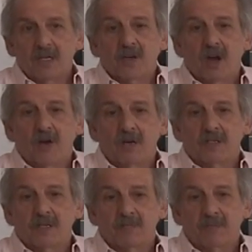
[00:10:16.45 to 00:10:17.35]

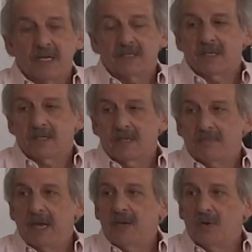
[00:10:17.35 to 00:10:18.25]
encouraged and basically
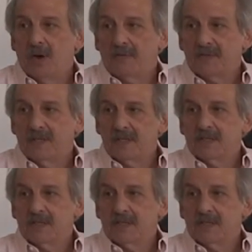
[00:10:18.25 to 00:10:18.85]
paid off to,